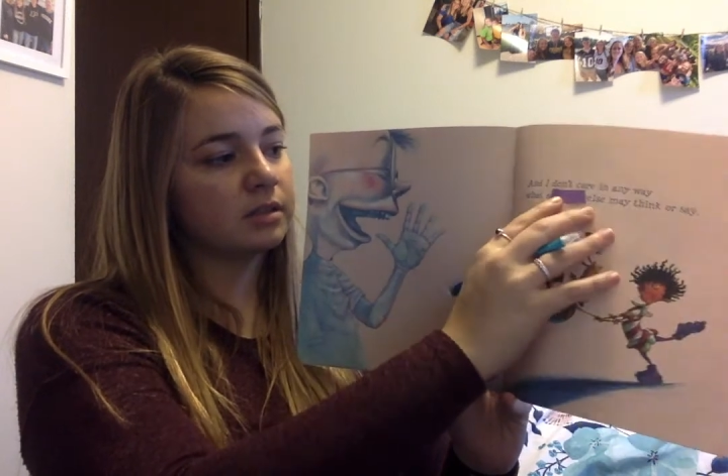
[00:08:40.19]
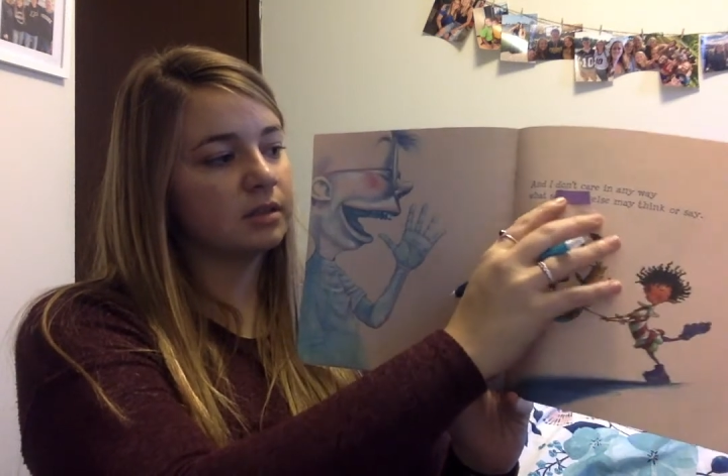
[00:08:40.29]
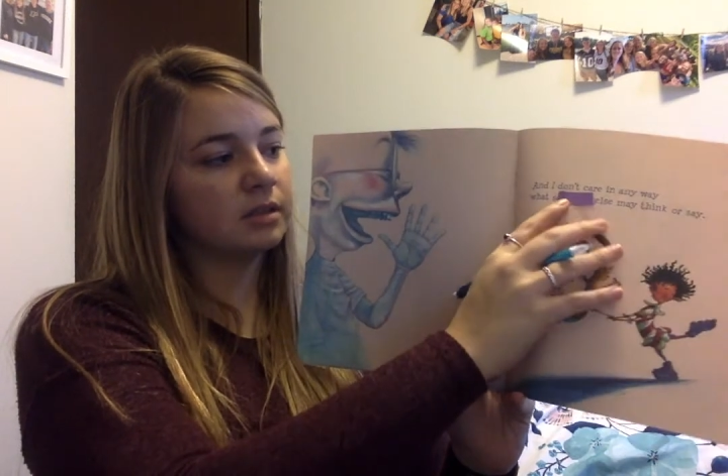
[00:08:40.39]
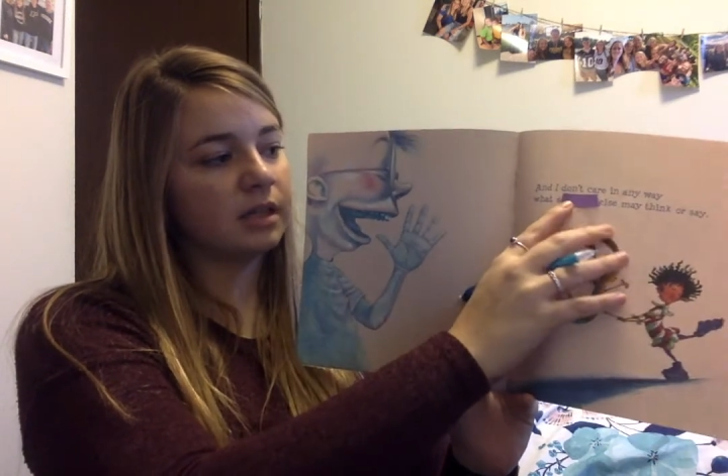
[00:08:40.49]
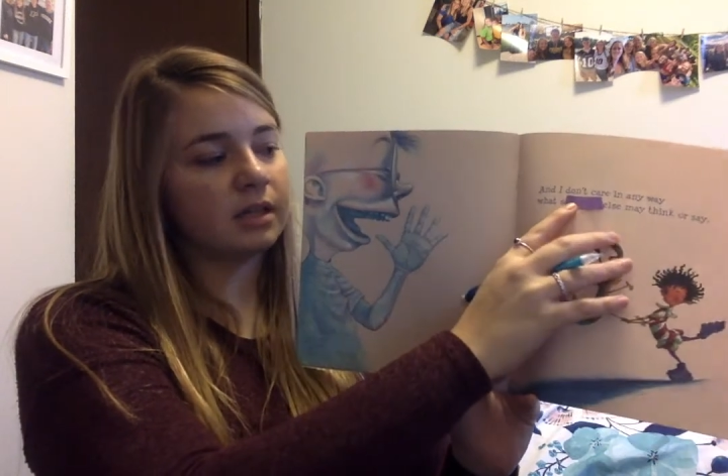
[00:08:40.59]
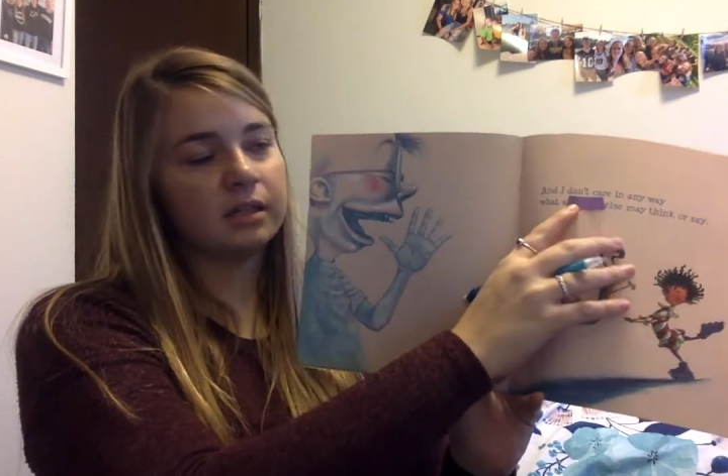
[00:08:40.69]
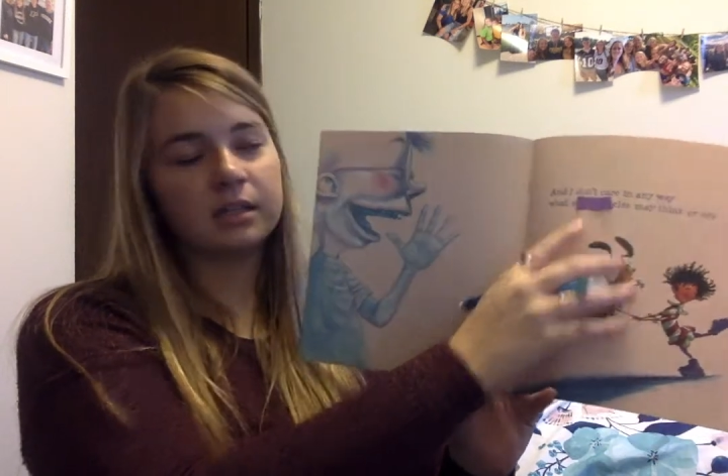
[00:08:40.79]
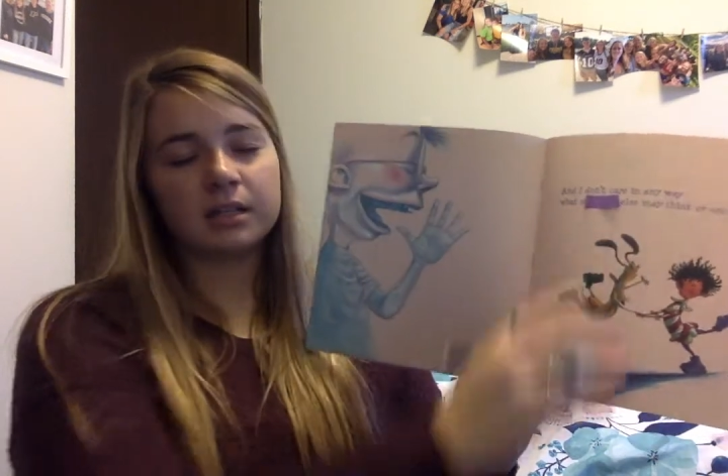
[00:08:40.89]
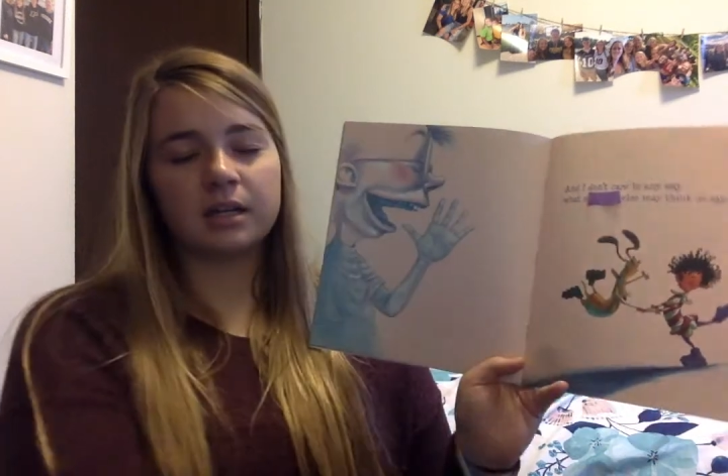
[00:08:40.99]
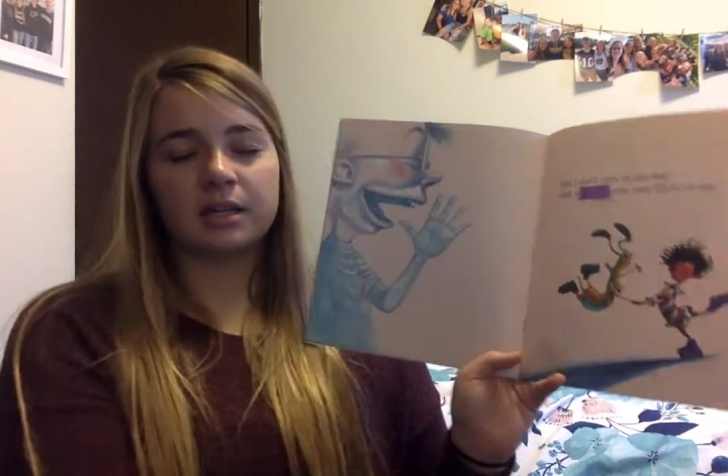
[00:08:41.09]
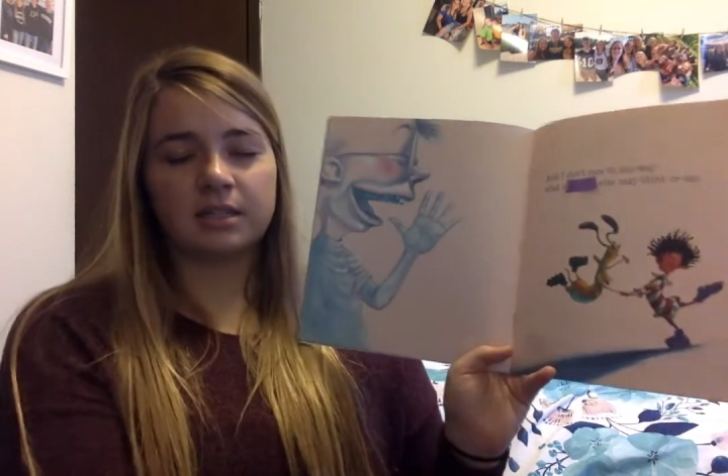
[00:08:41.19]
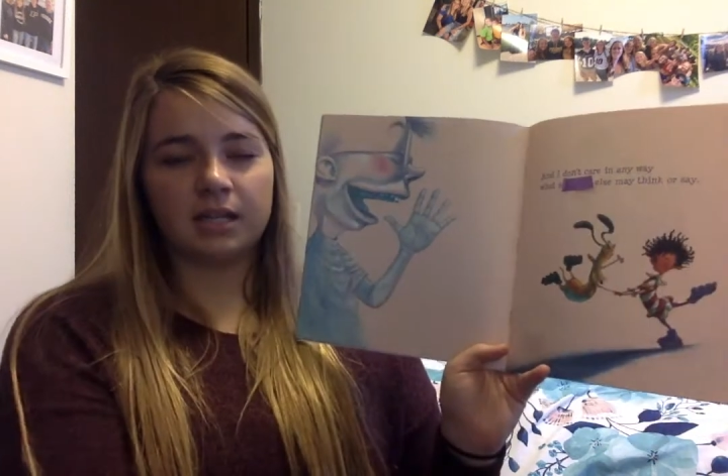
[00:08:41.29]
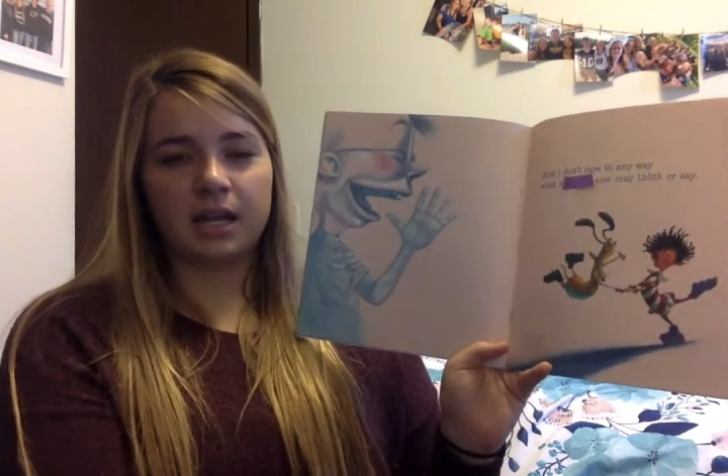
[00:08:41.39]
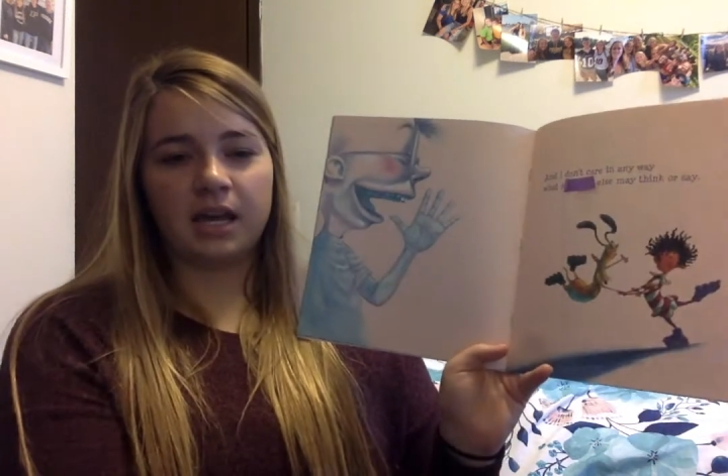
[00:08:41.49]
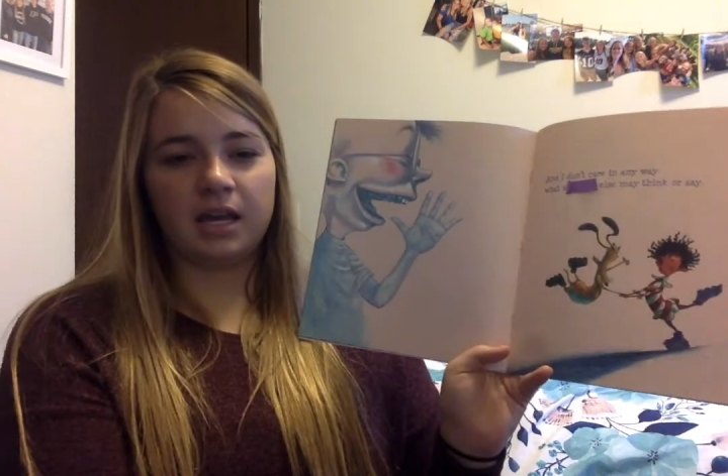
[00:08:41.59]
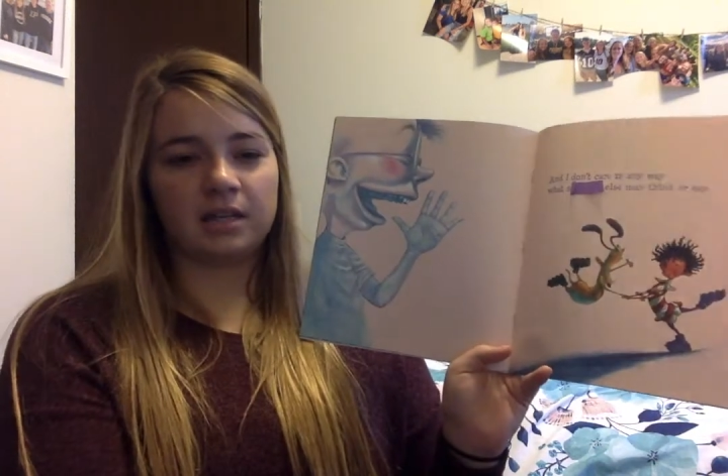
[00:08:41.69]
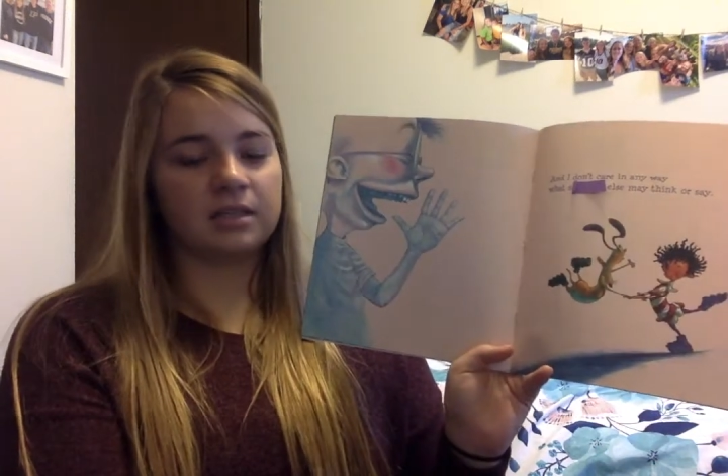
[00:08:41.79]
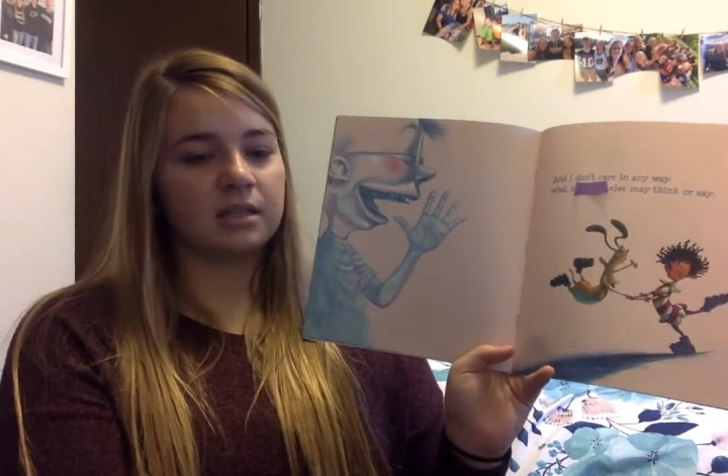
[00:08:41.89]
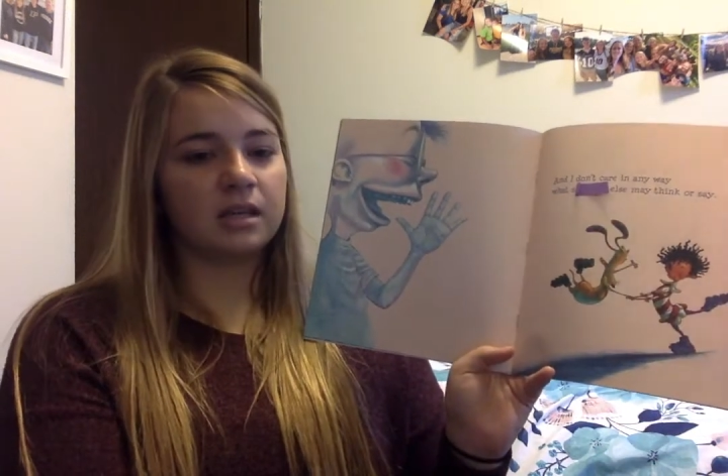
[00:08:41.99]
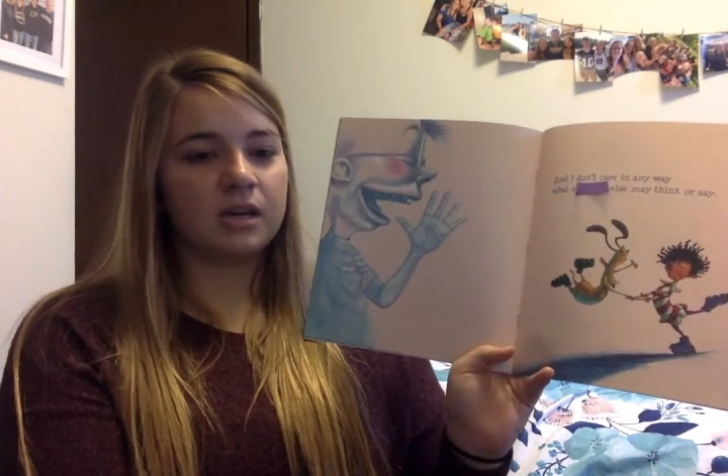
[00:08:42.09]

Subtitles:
letter is an S.